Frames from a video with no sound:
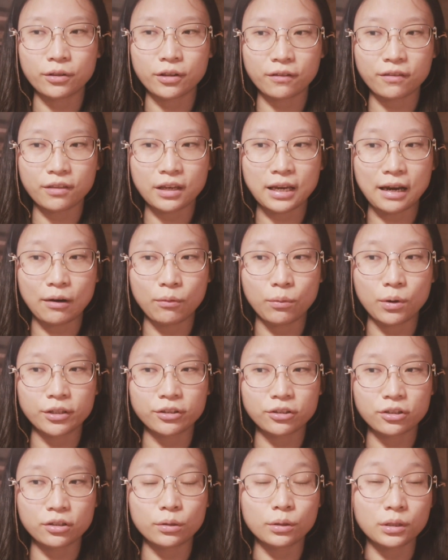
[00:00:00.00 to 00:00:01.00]
the thing I
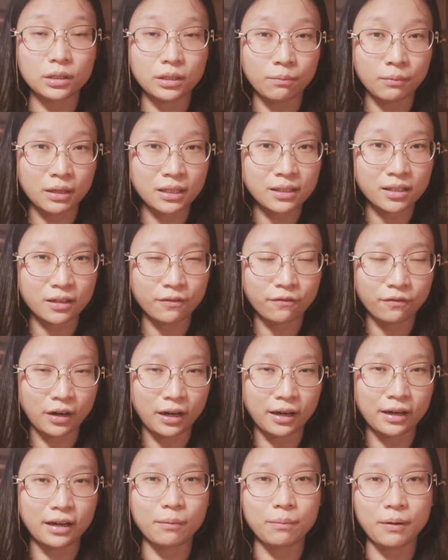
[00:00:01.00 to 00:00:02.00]
want to
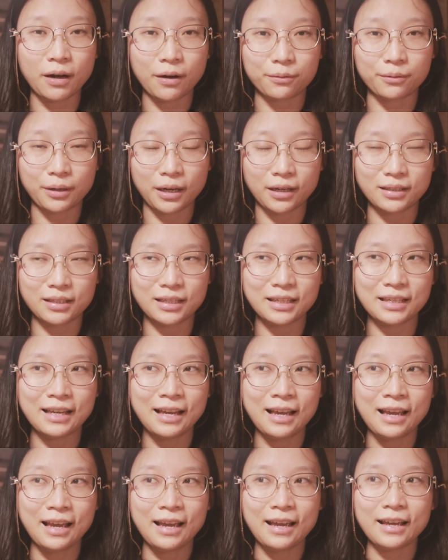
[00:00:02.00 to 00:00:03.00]
demystify about writing
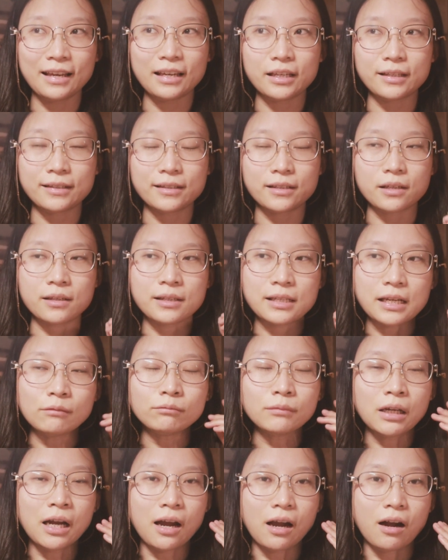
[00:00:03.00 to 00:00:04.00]
is
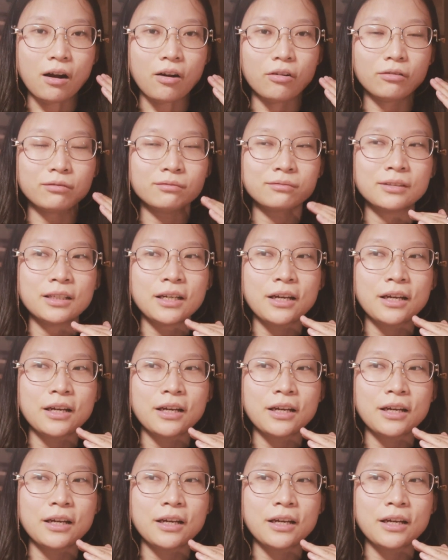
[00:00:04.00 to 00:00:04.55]
somehow,